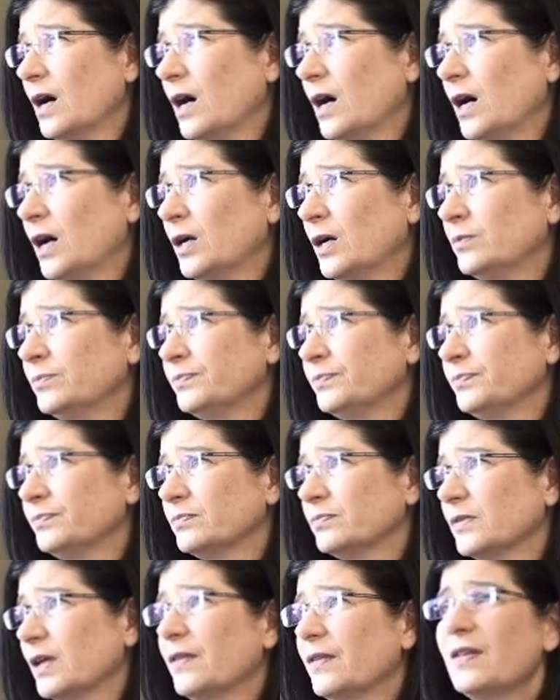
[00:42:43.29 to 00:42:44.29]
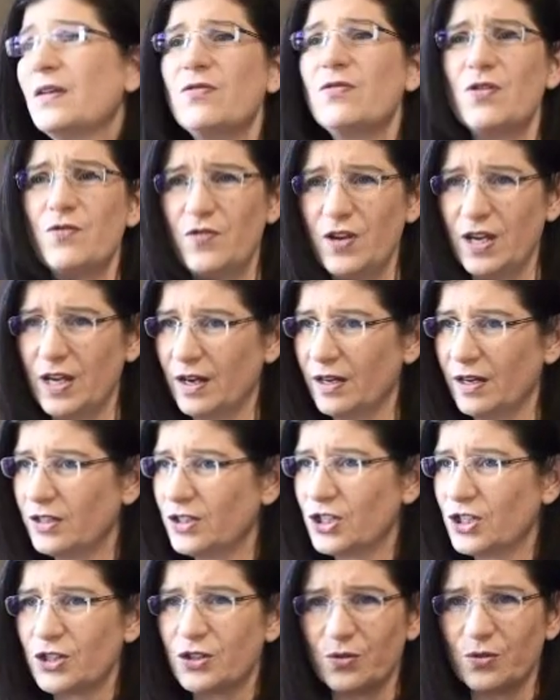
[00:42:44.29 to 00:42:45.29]
And then the VIA,
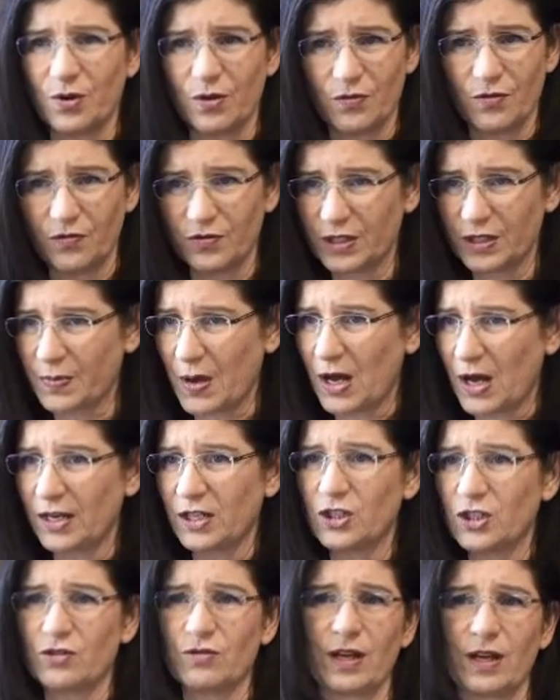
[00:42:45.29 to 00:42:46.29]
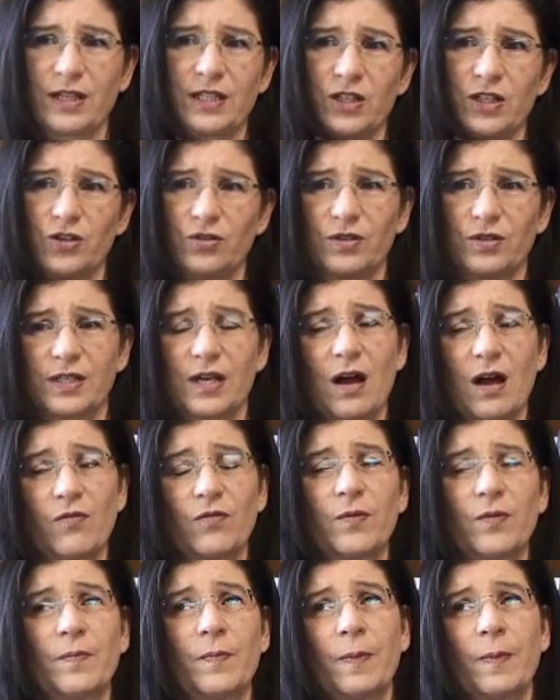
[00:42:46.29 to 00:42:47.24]
just sort of spotting strengths in yourself.